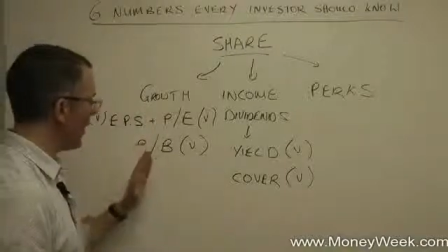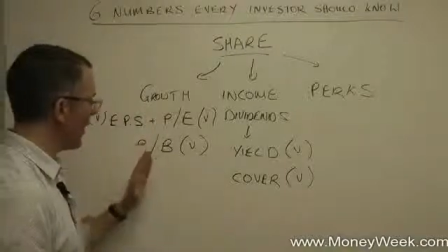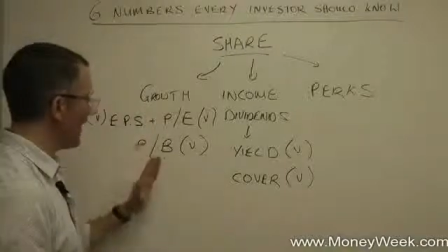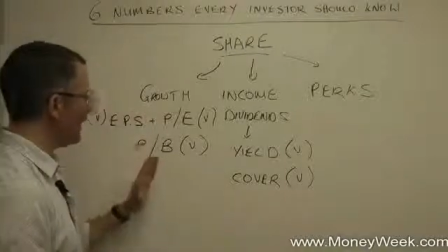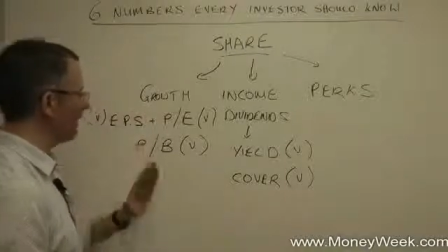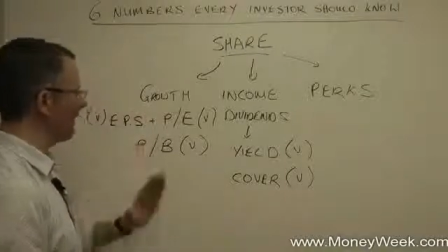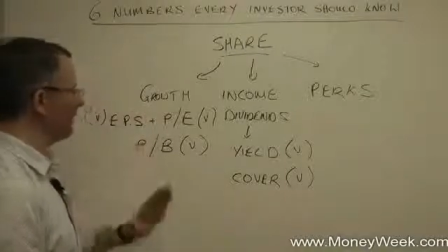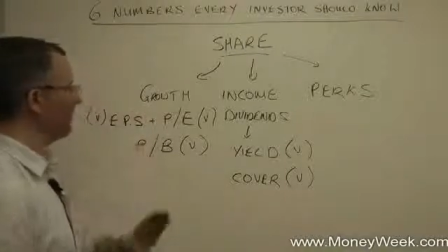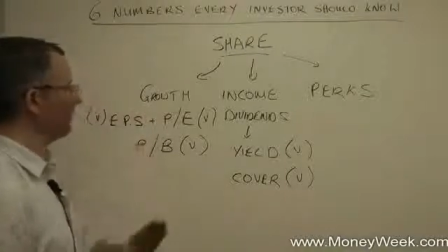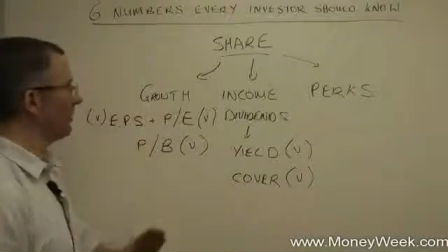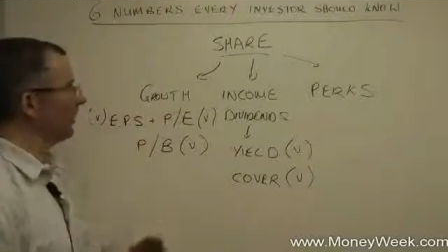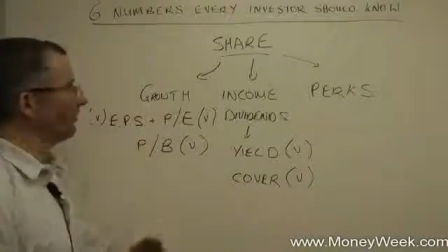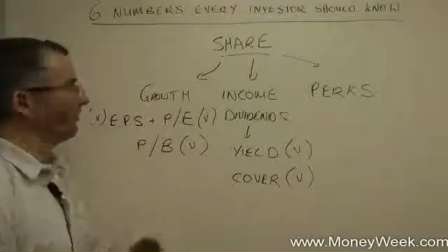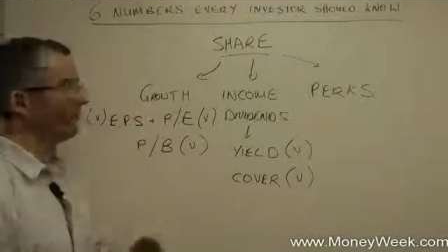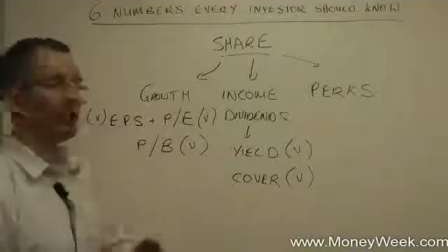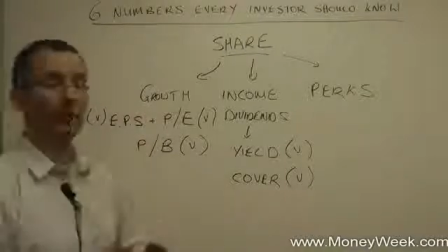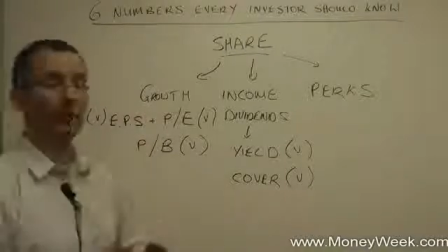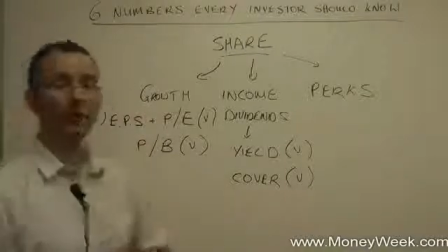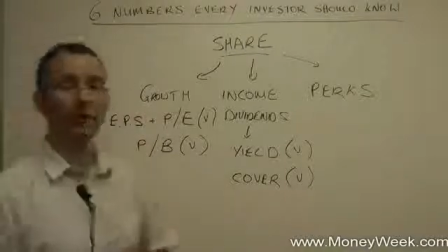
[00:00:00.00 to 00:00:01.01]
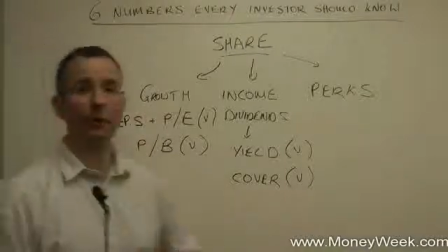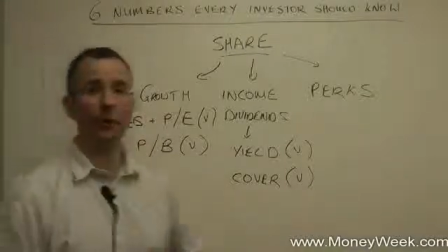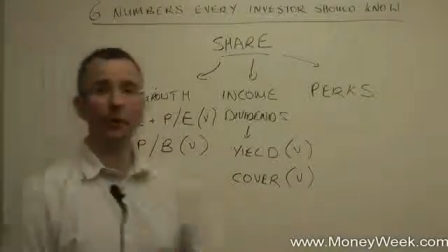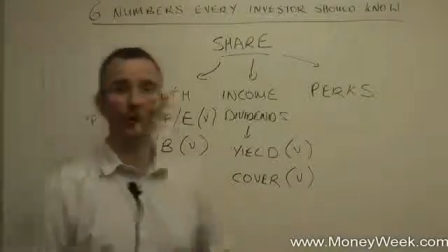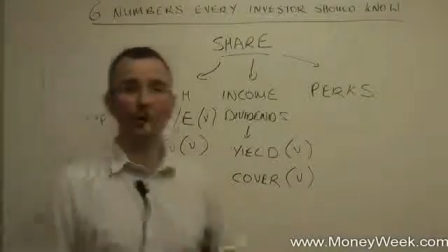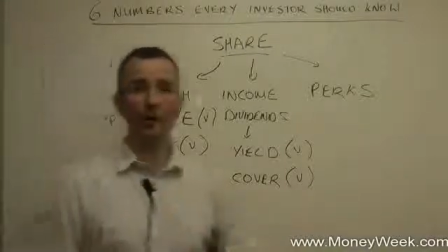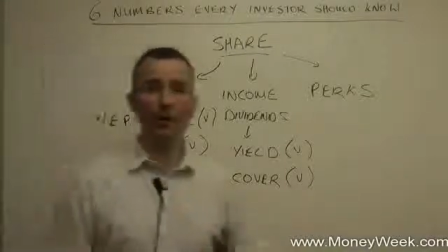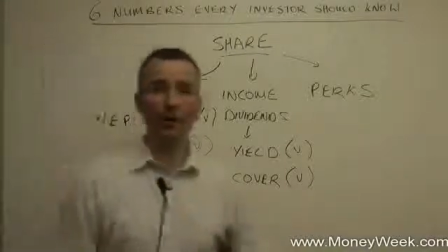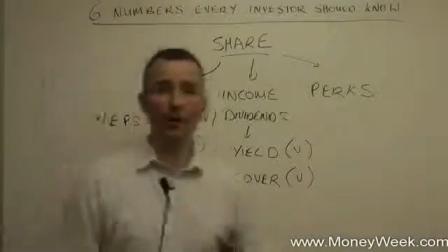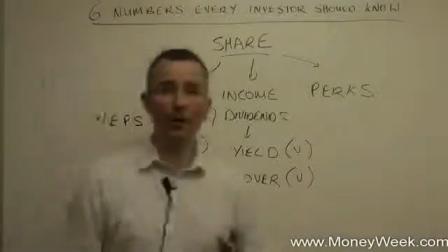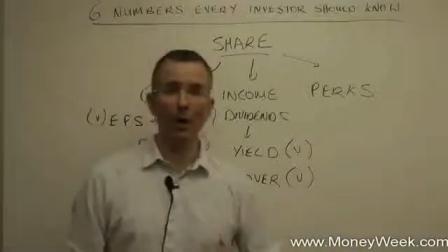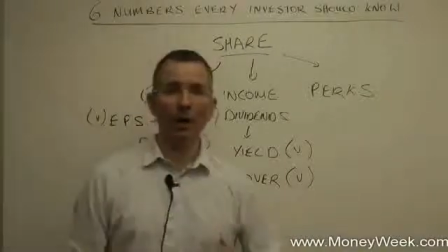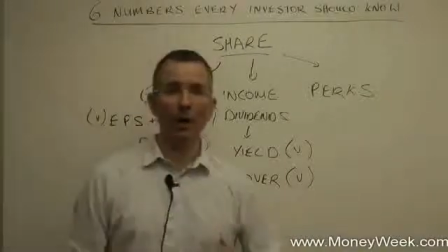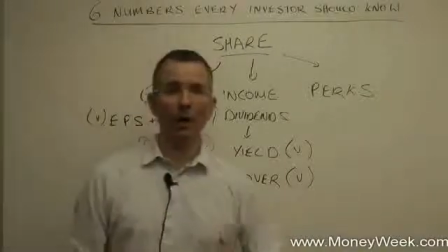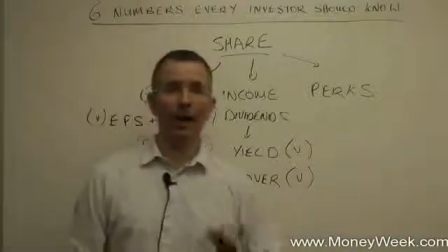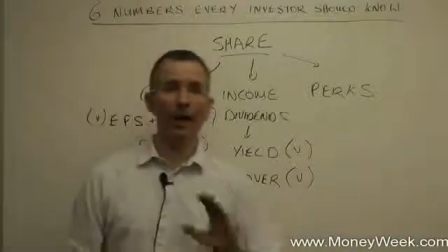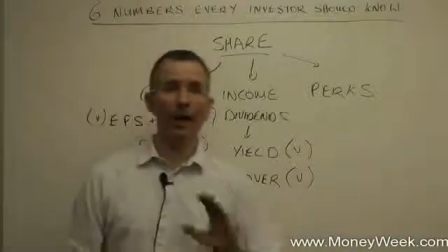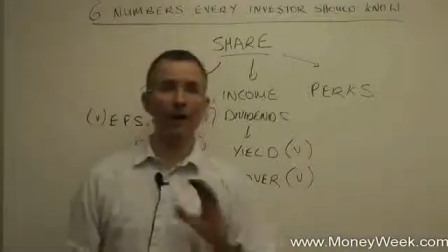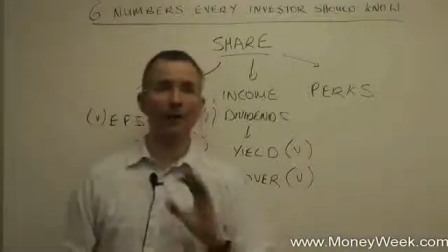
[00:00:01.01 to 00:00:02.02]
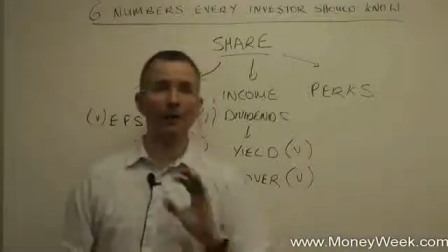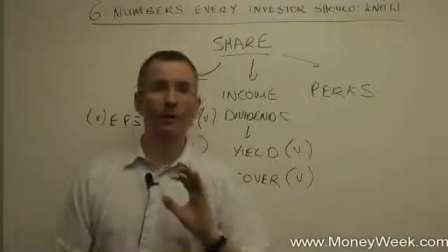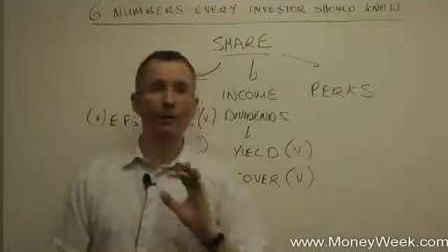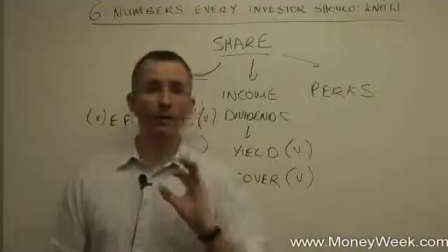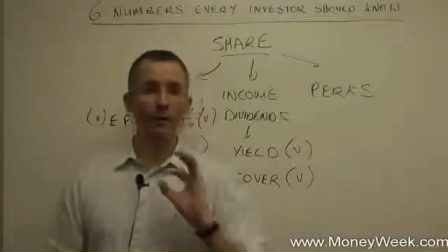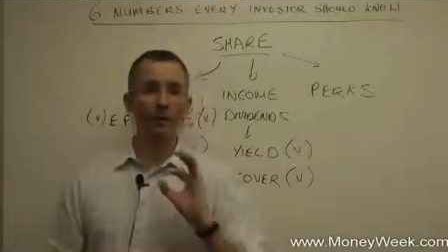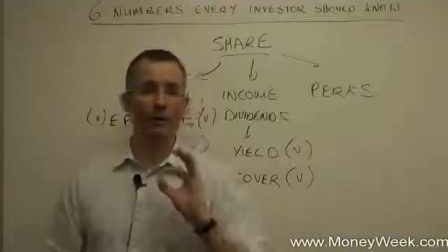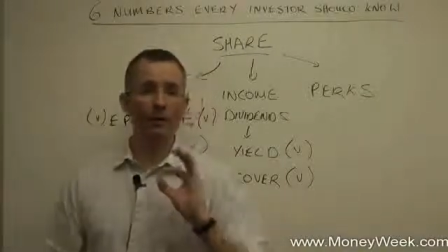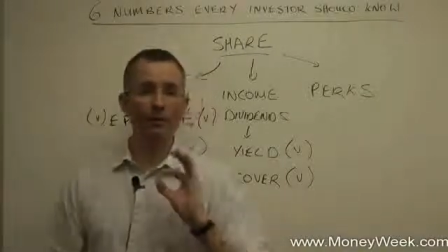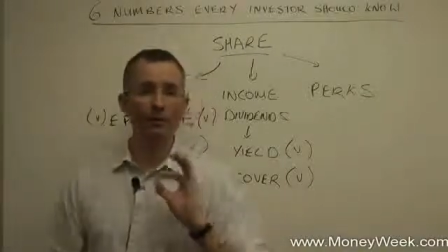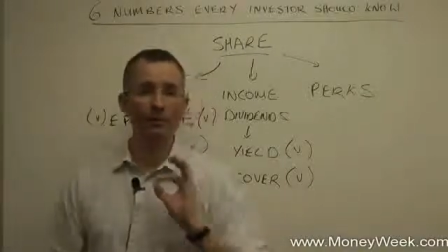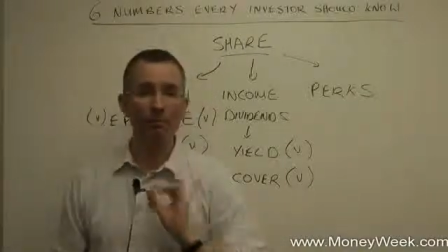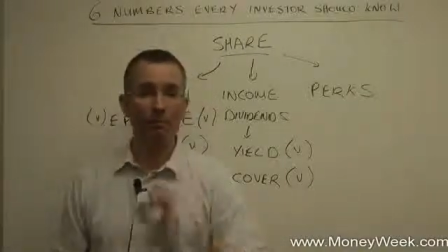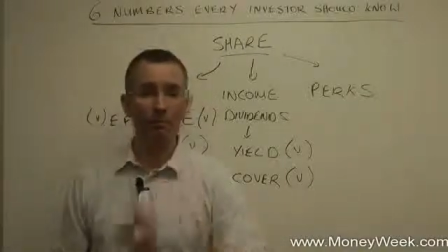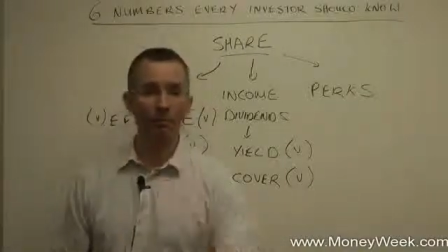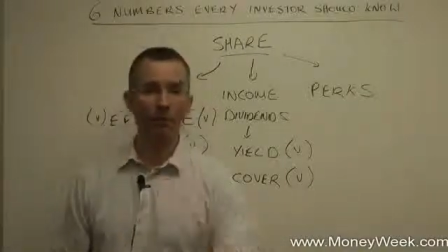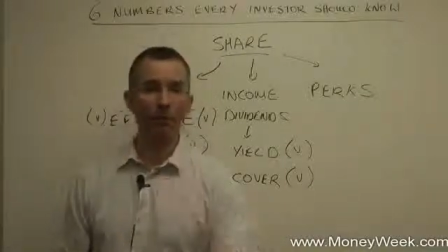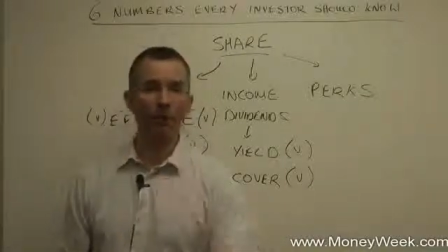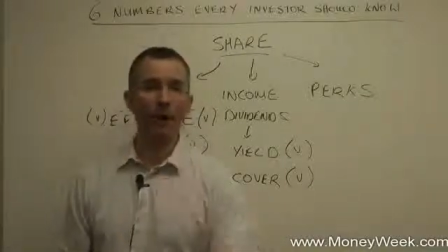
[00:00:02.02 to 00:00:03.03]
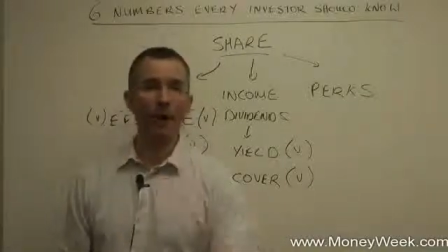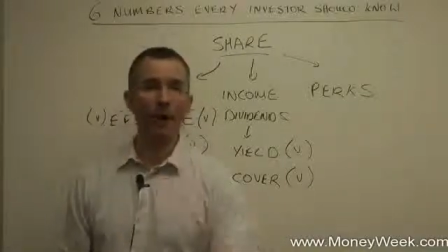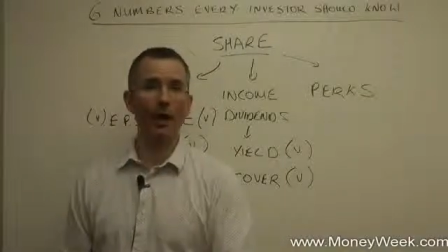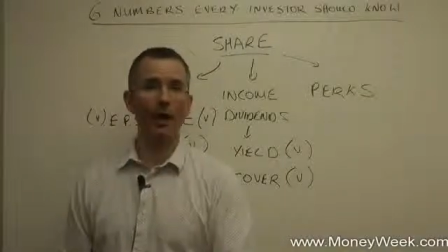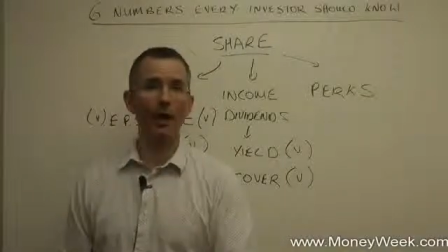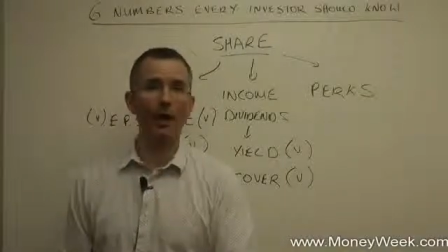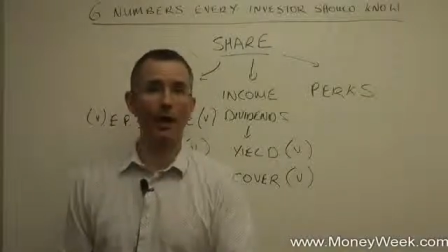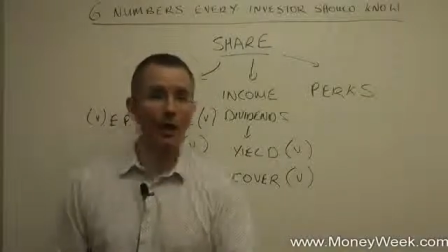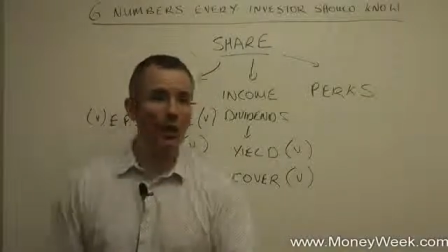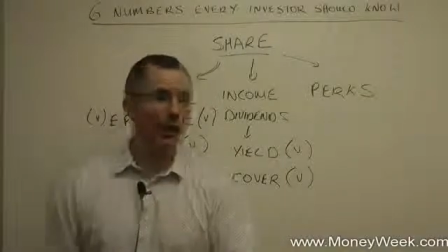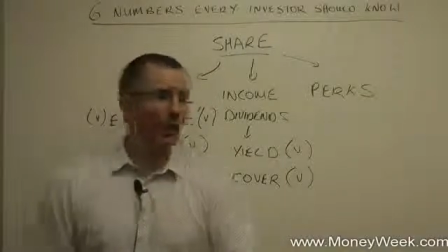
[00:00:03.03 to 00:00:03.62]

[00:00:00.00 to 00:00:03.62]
and the price to book ratio and conclude that both are low,